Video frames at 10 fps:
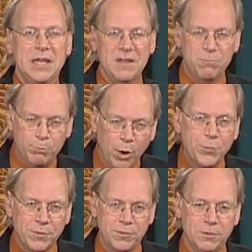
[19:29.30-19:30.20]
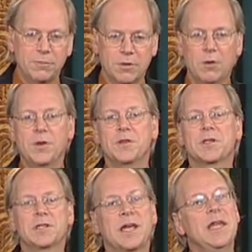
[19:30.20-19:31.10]
If both of you go to the
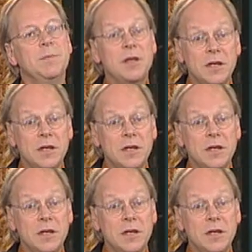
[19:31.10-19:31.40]
same